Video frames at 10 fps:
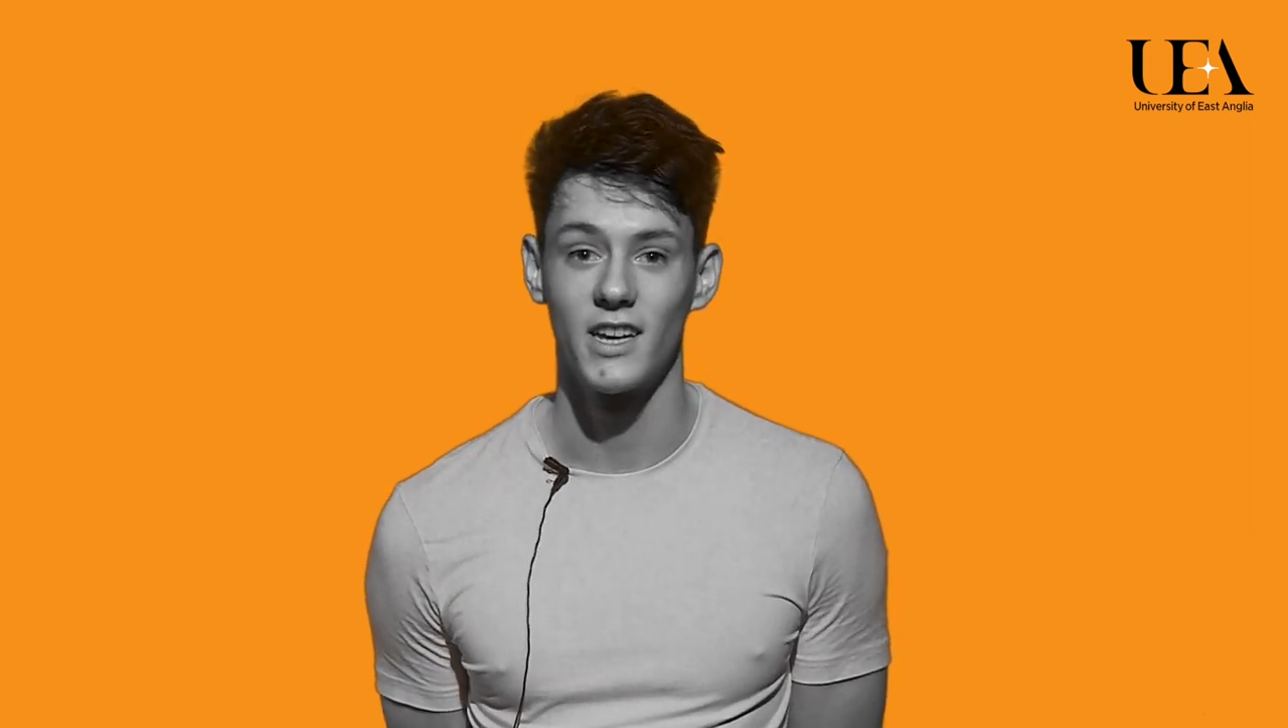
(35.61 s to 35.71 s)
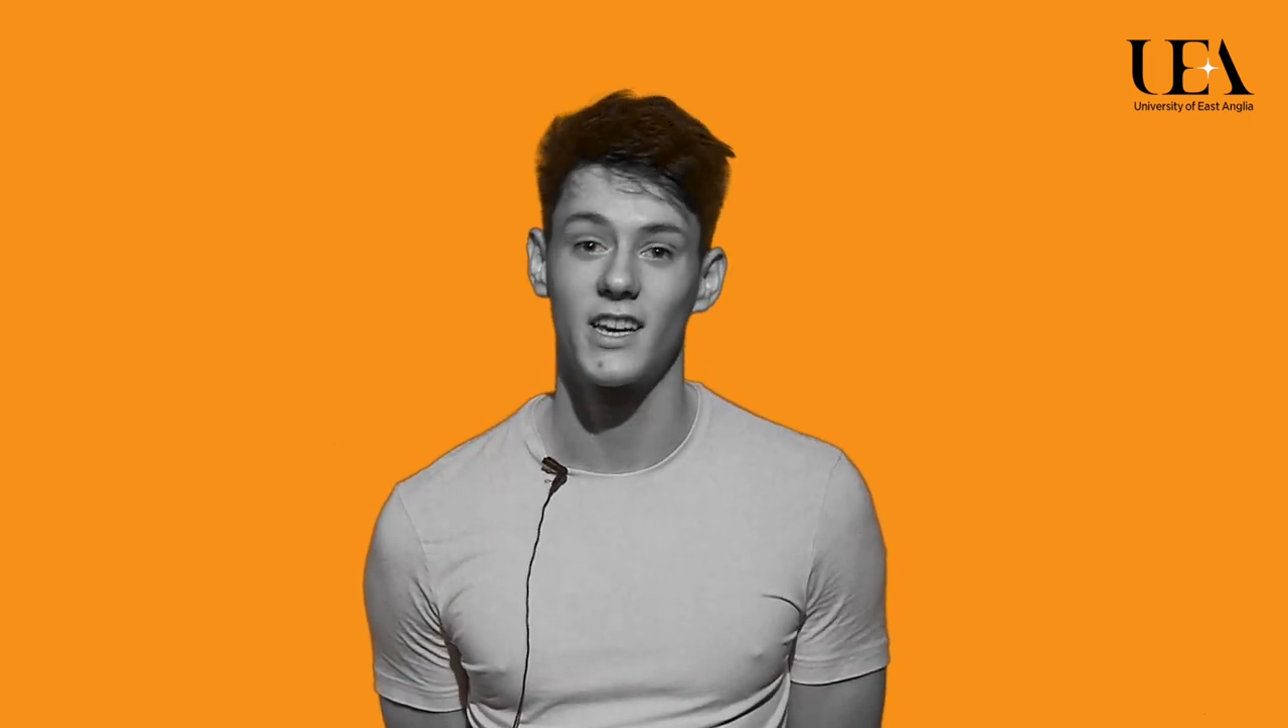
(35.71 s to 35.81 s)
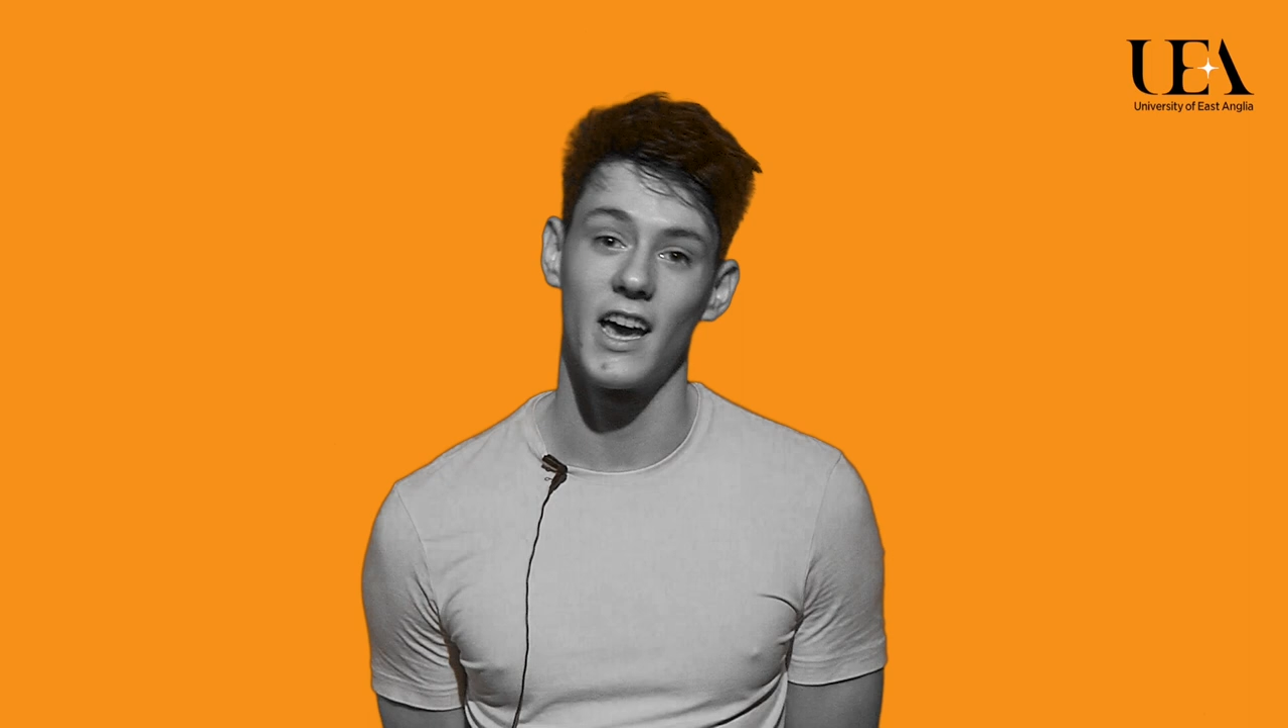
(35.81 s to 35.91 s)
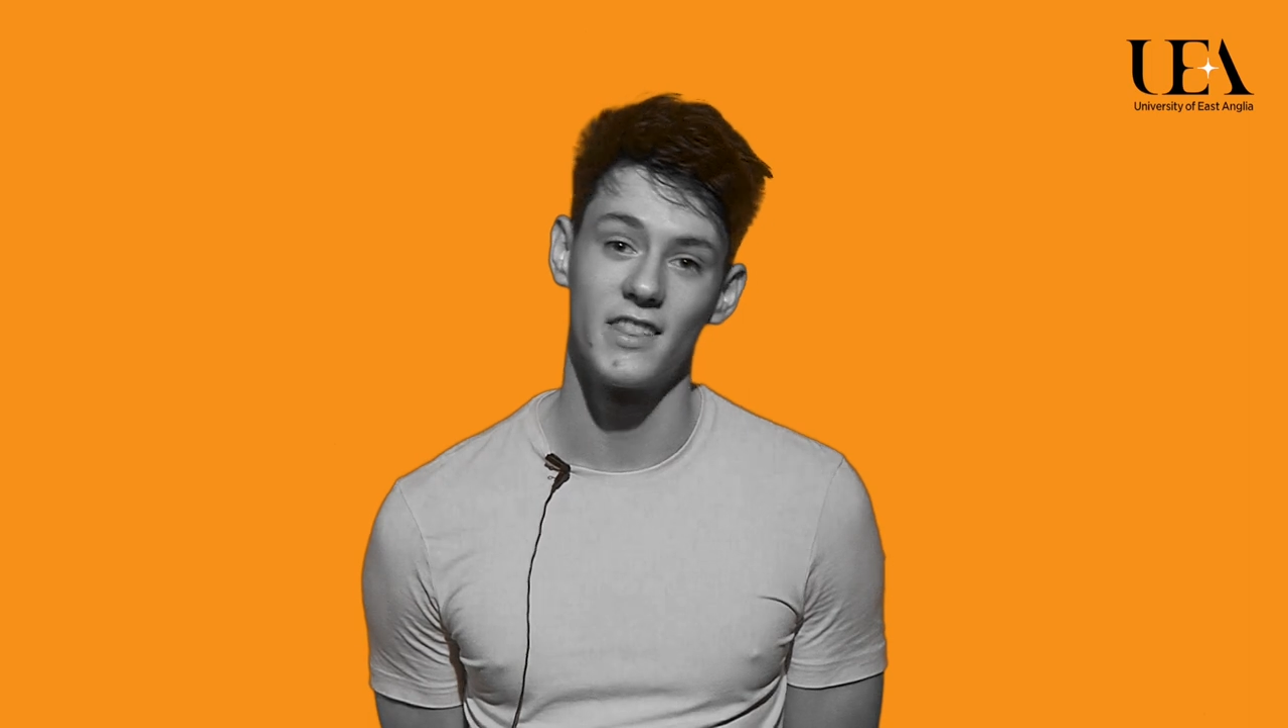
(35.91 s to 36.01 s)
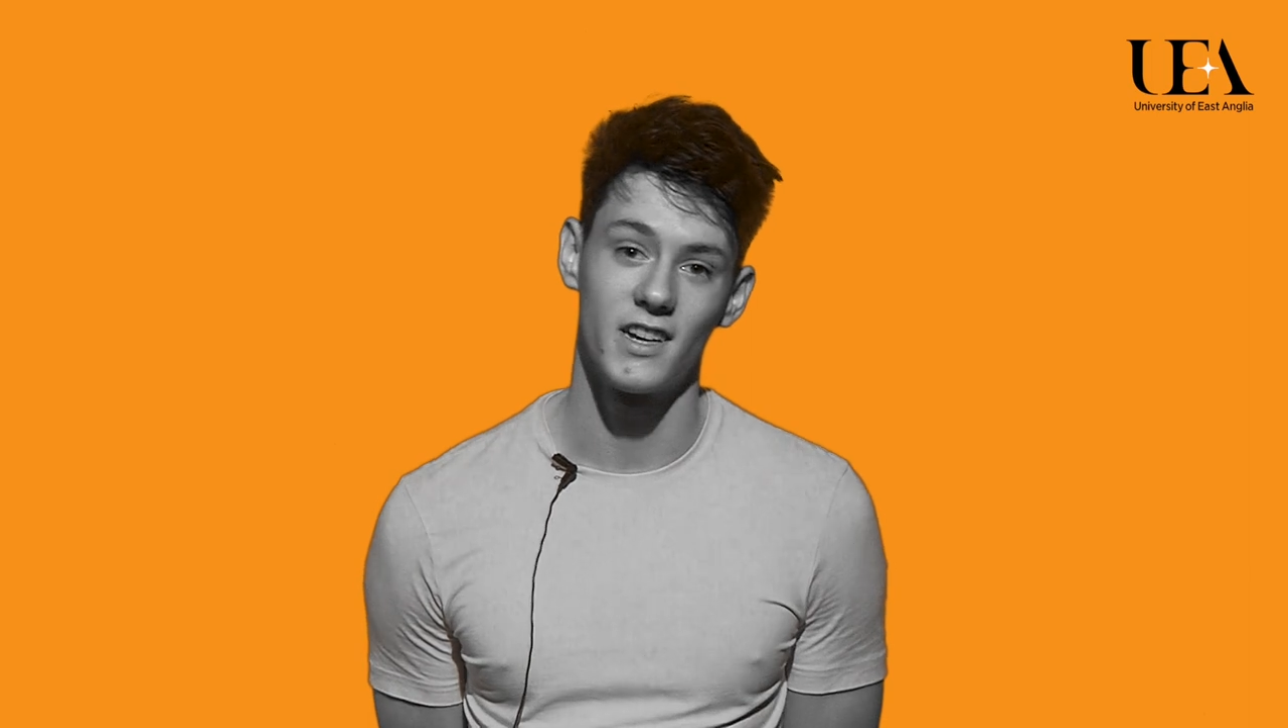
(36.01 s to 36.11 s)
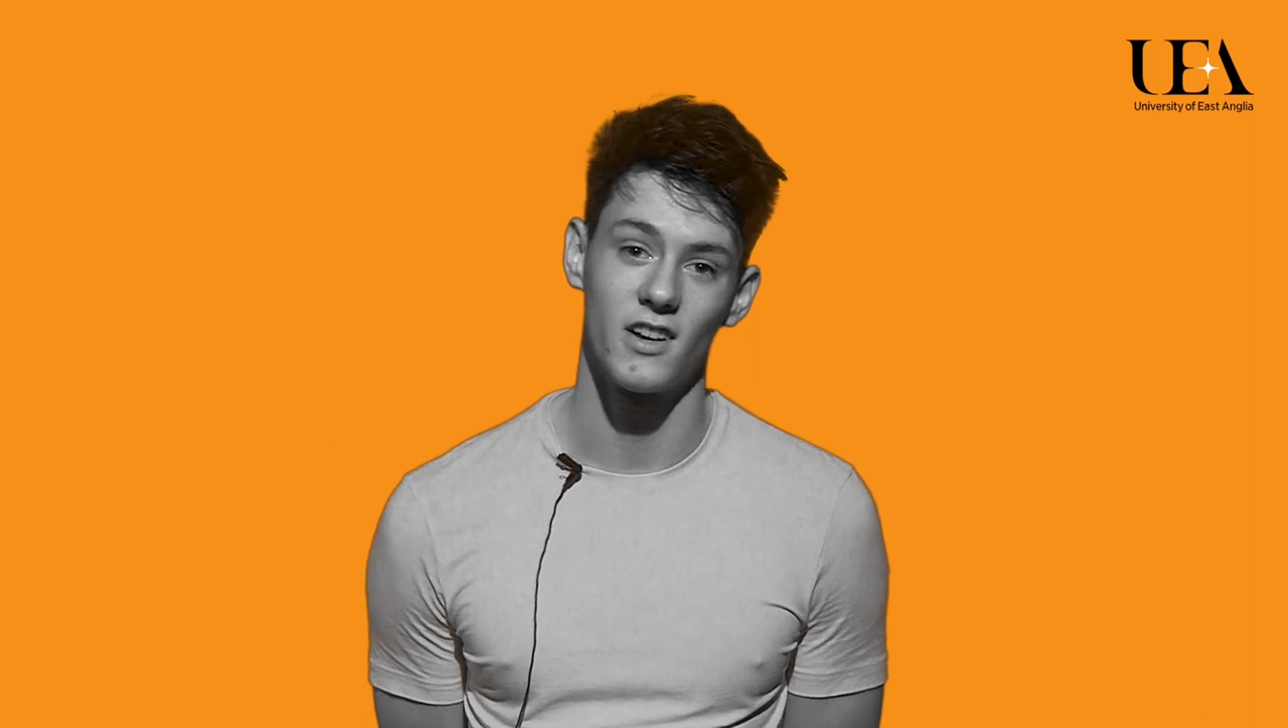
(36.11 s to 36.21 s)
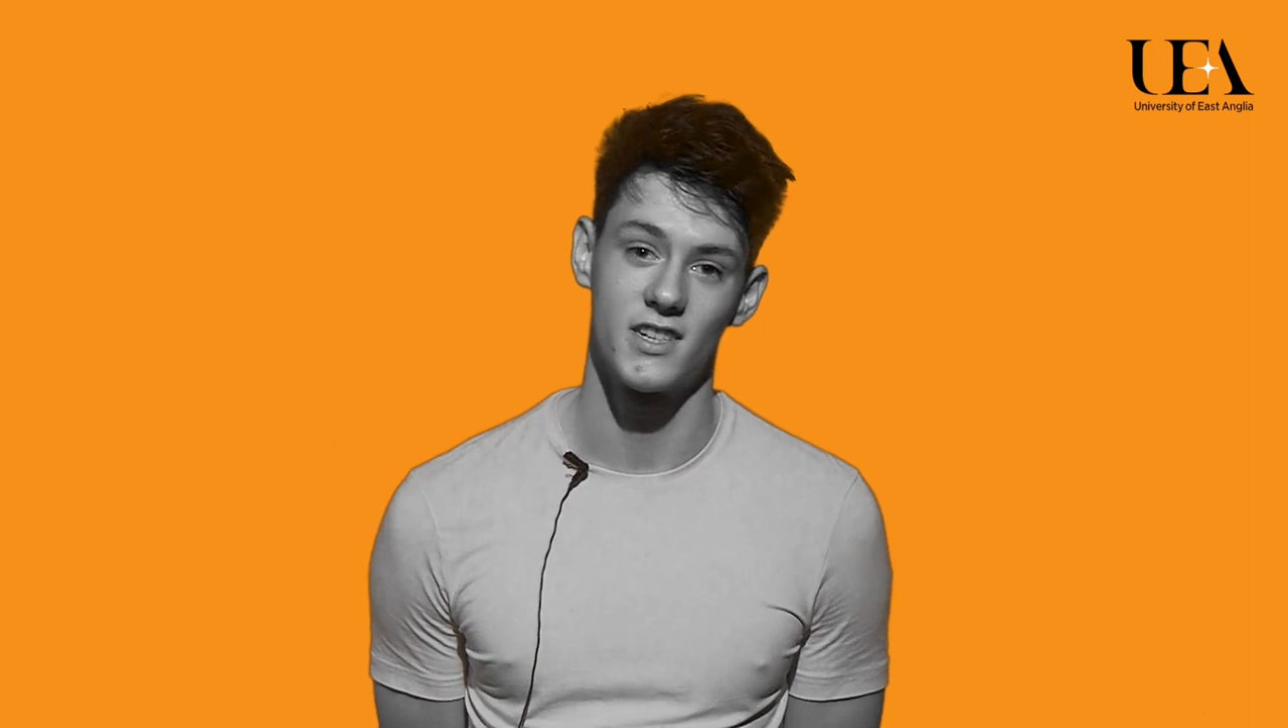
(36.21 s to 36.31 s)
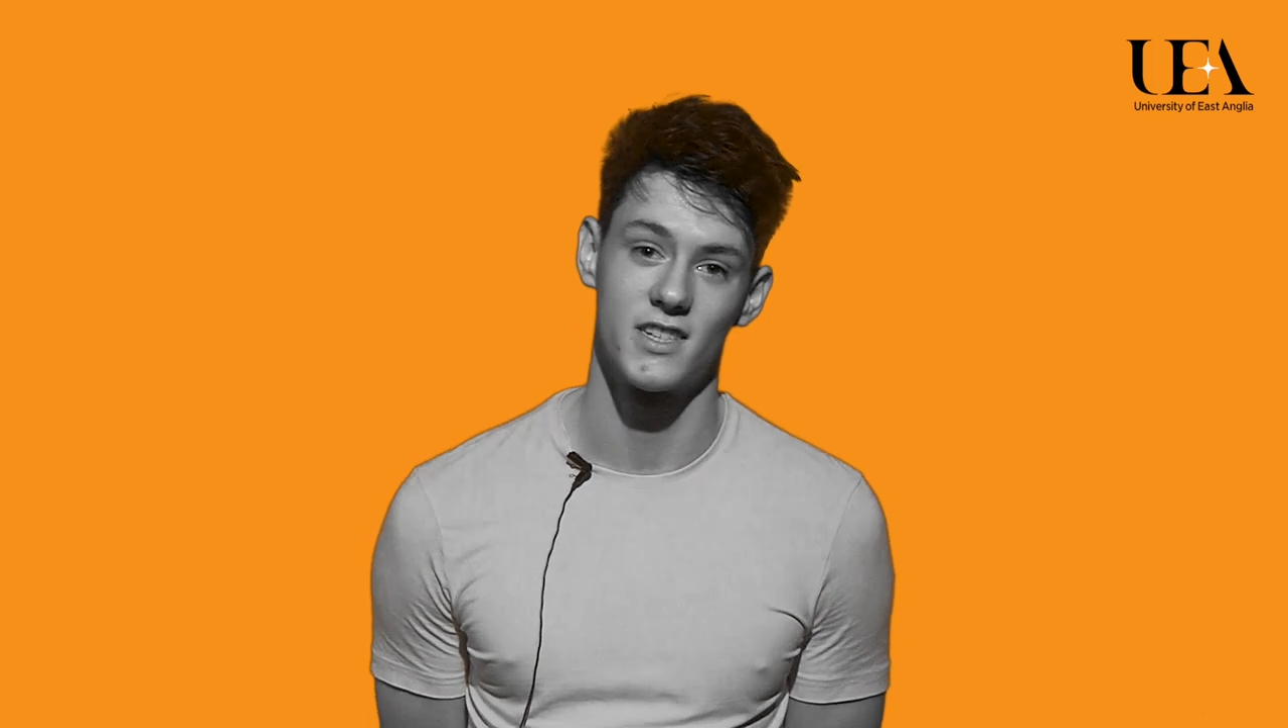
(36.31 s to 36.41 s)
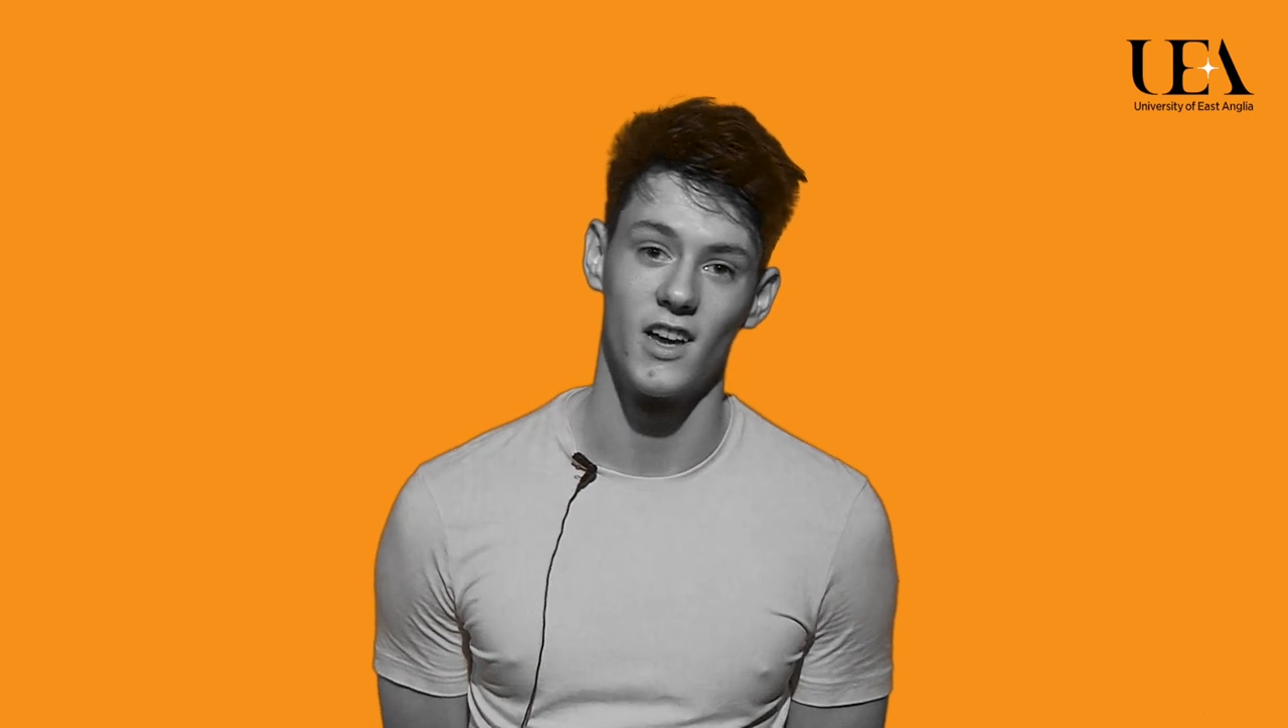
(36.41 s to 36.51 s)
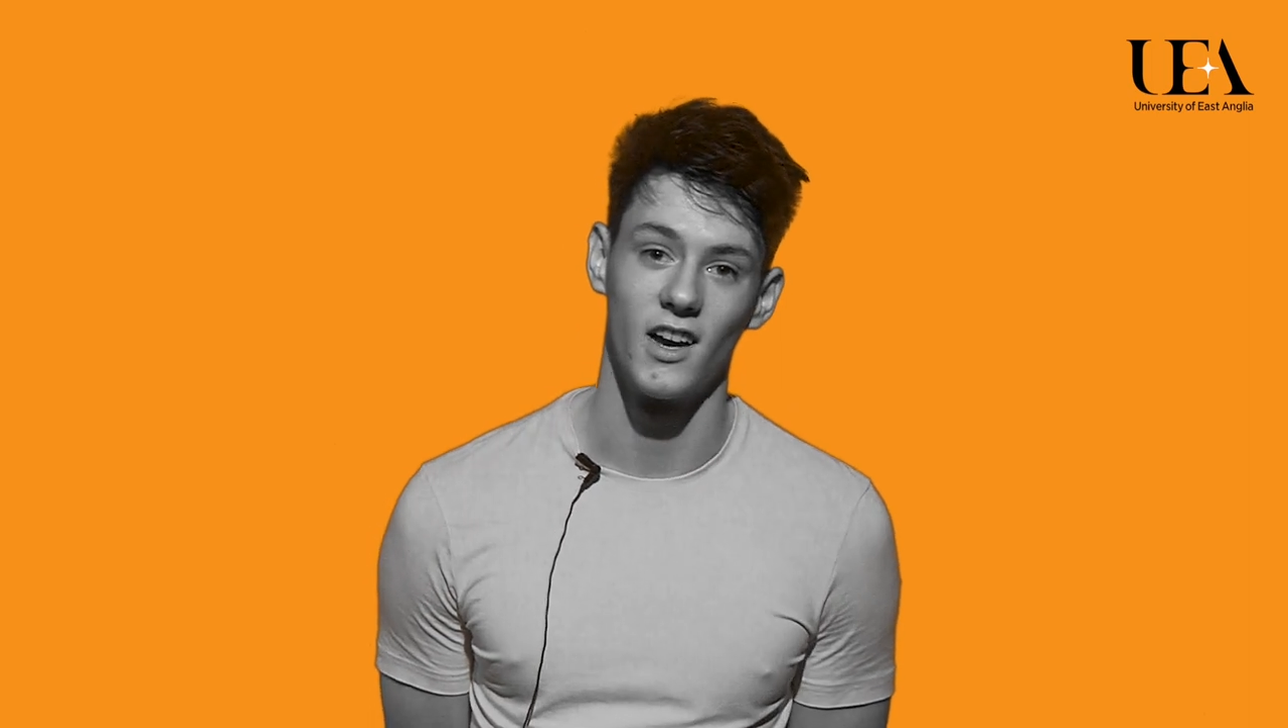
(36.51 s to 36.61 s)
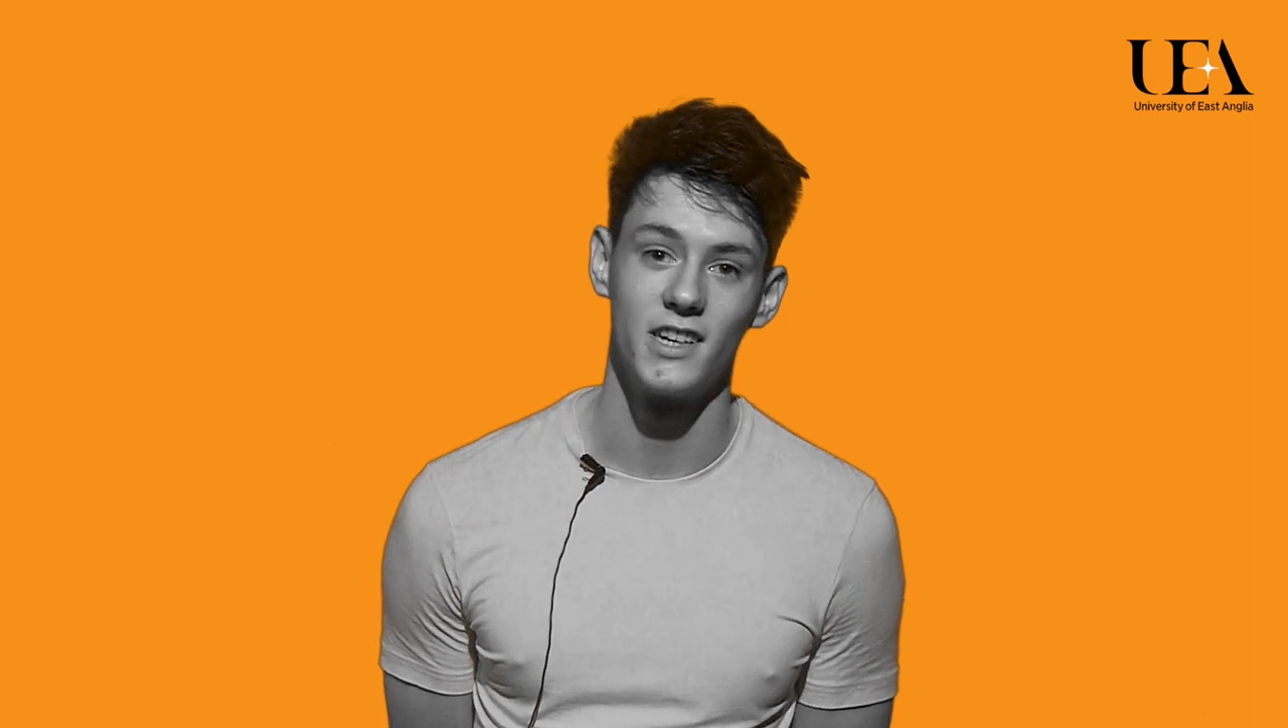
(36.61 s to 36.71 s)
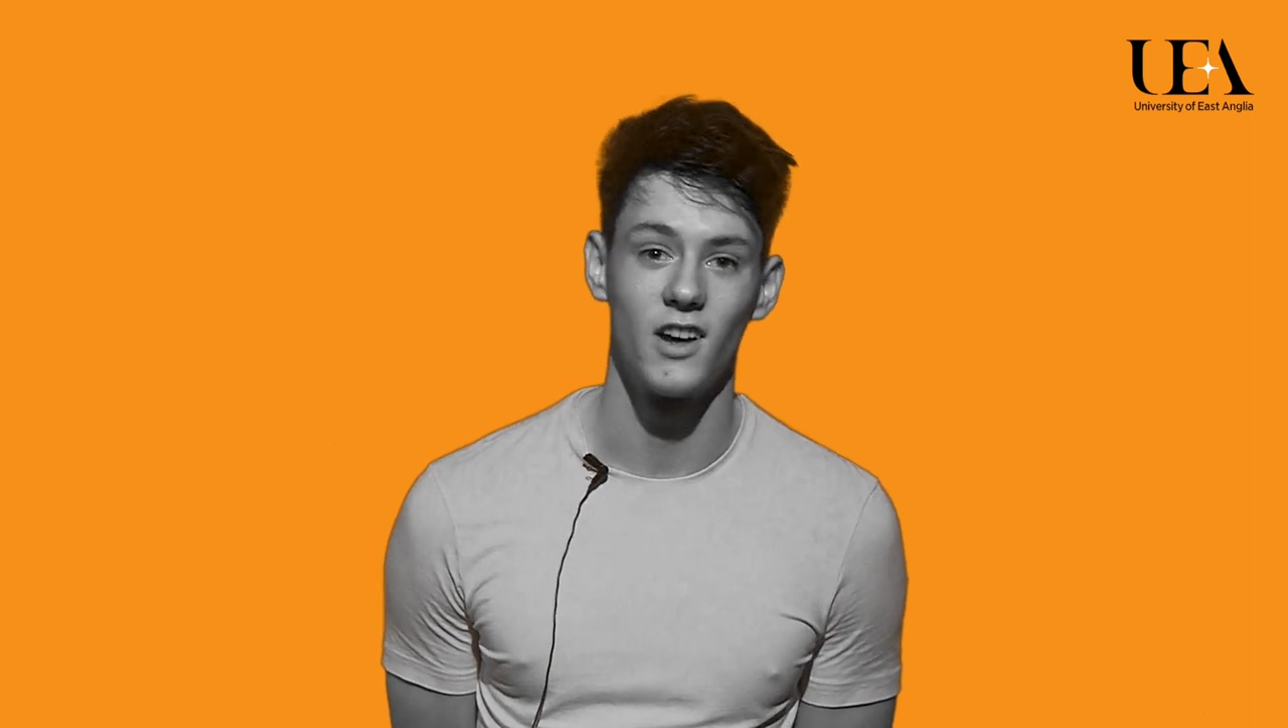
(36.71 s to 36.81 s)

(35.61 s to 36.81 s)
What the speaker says: get in there nice and early,